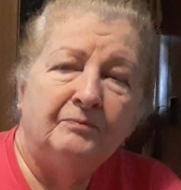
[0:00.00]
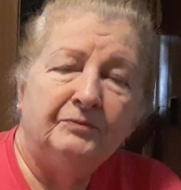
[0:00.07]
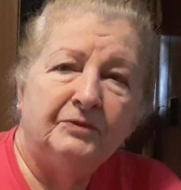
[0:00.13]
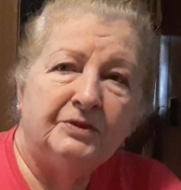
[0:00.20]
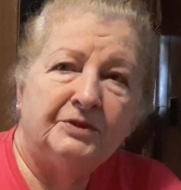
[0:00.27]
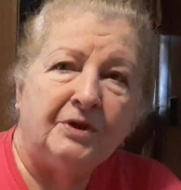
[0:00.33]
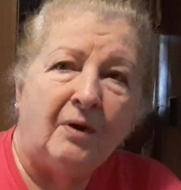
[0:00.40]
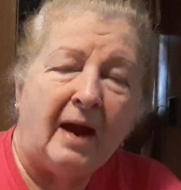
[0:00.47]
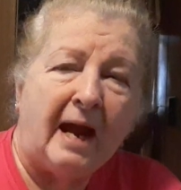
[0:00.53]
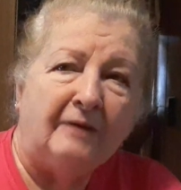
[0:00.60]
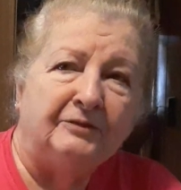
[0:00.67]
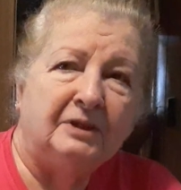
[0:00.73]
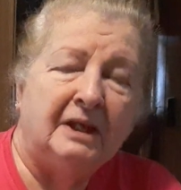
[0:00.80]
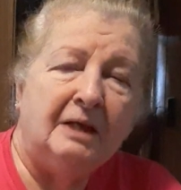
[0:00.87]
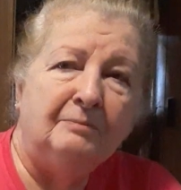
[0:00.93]
so I have
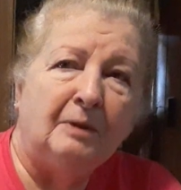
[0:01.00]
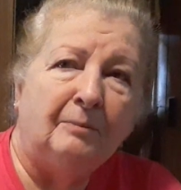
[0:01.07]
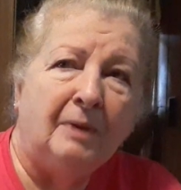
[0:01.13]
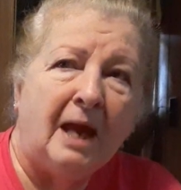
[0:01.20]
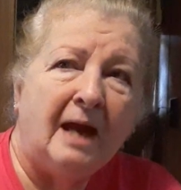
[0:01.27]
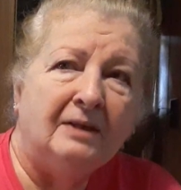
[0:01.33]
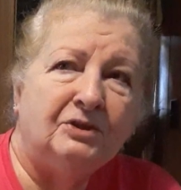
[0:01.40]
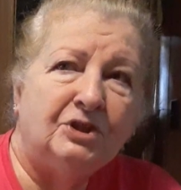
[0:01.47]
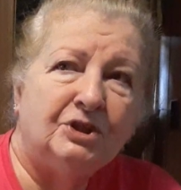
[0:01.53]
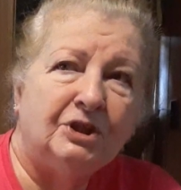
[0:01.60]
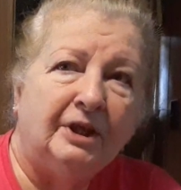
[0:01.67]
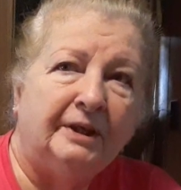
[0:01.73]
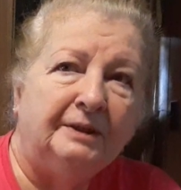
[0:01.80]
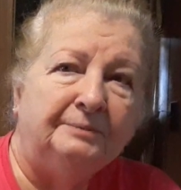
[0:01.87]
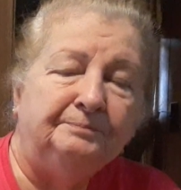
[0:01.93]
to keep my blinds
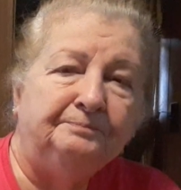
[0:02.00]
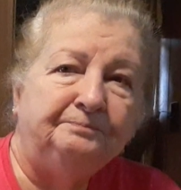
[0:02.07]
shut.